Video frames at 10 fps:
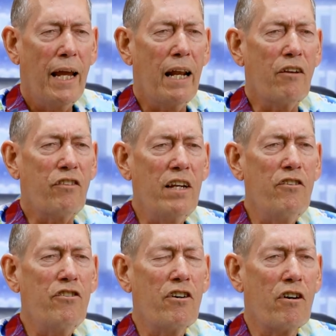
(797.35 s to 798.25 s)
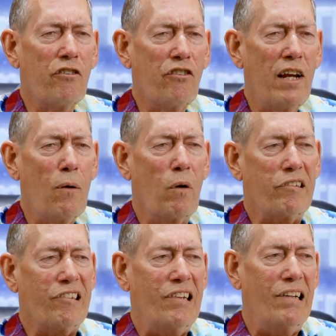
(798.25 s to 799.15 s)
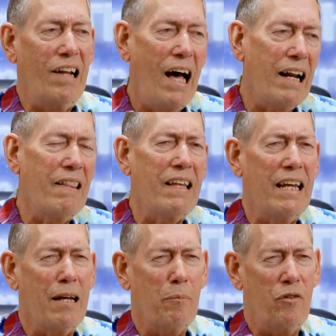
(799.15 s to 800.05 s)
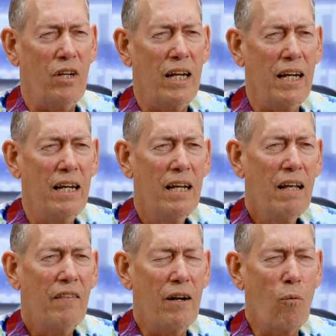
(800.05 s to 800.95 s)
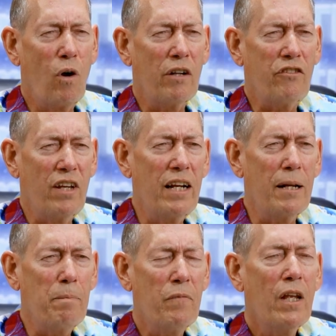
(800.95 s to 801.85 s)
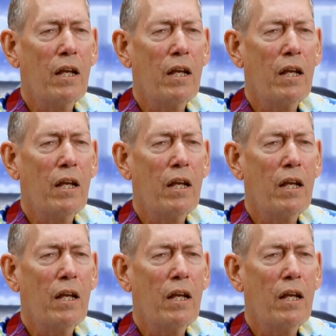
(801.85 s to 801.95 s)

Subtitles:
And it's easier to say what's not in the MT than what's in it,